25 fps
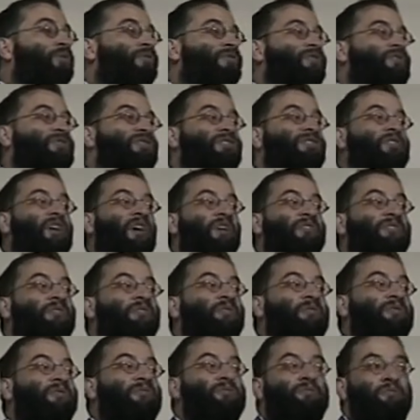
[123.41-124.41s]
It started
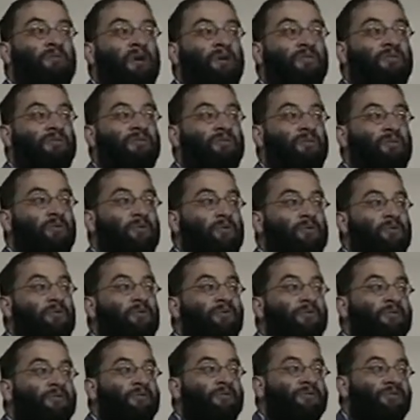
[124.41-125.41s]
with rock and roll,
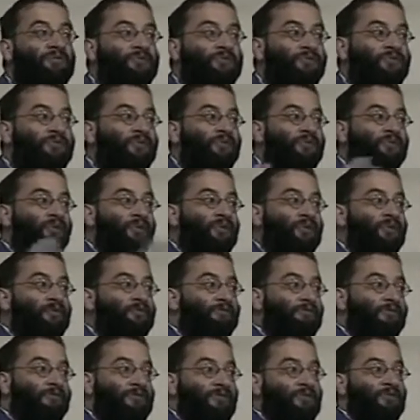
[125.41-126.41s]
you know, 40,
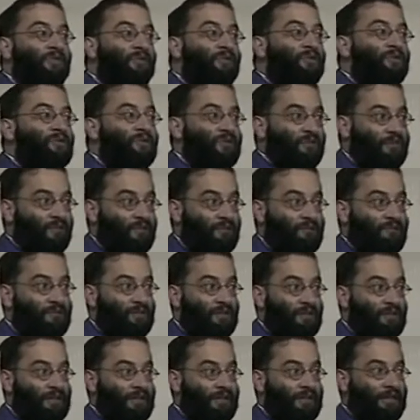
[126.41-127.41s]
50 years ago.
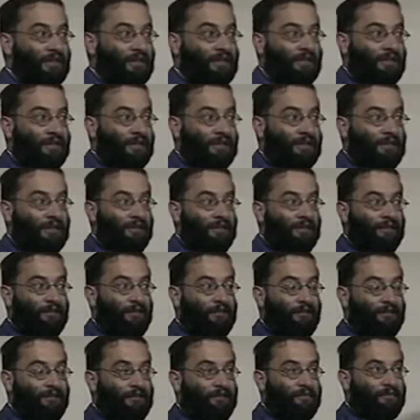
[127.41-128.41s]

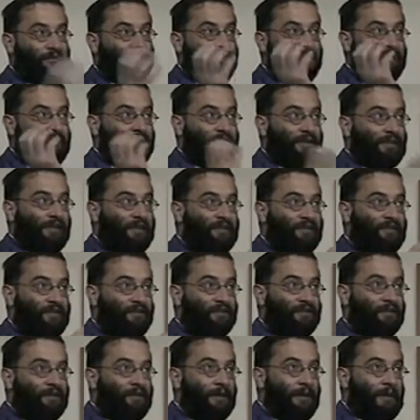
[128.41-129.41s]

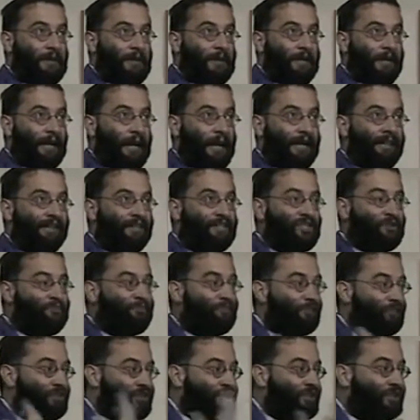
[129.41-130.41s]
And it's
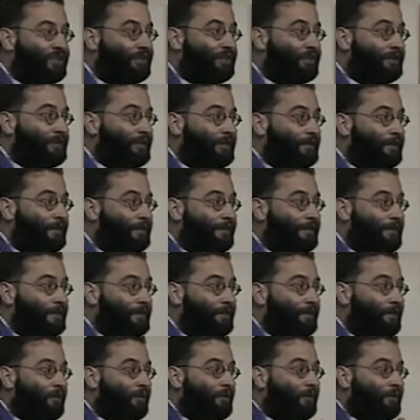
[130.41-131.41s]
preaching
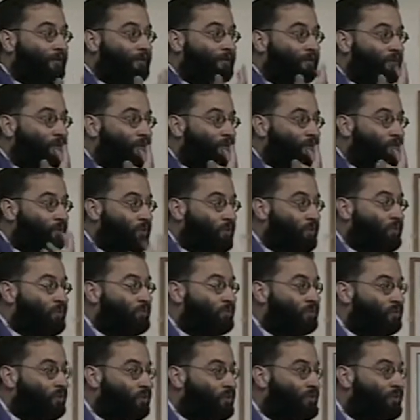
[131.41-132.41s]
a
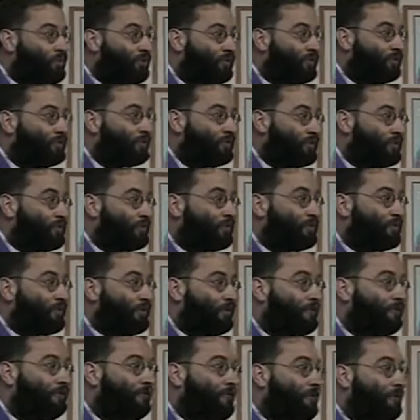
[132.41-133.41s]
wrong notion
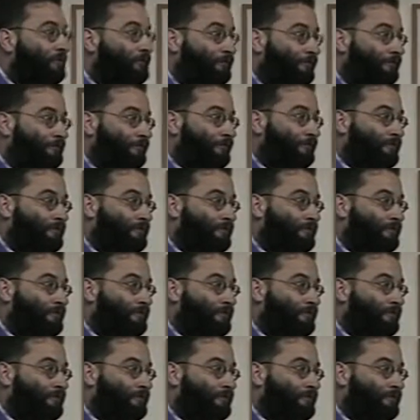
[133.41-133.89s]
of love.